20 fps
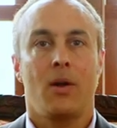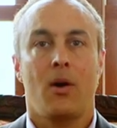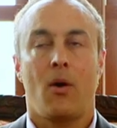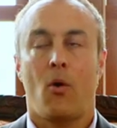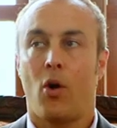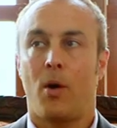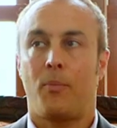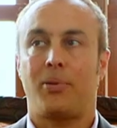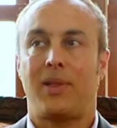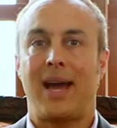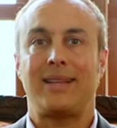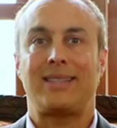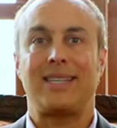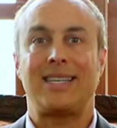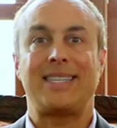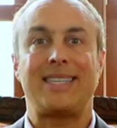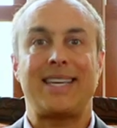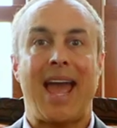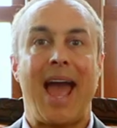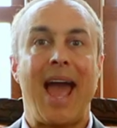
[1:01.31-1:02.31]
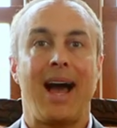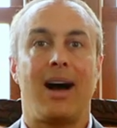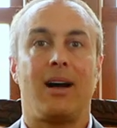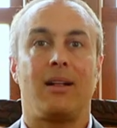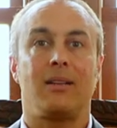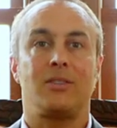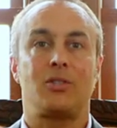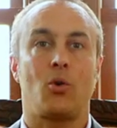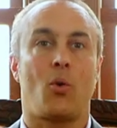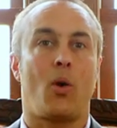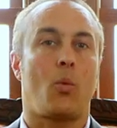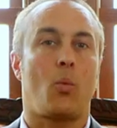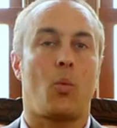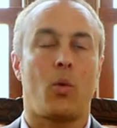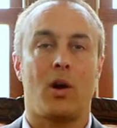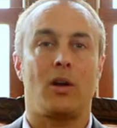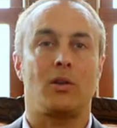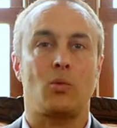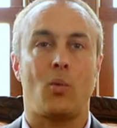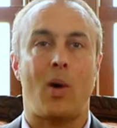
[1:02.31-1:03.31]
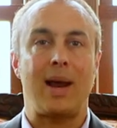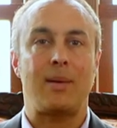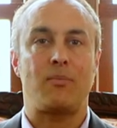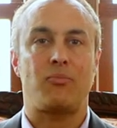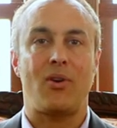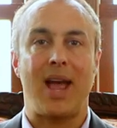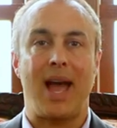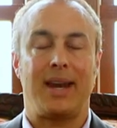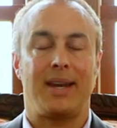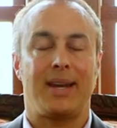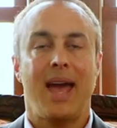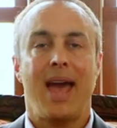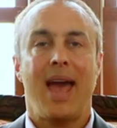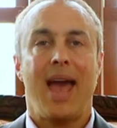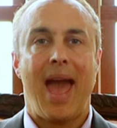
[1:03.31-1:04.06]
or a plan to scale to a worldwide brand.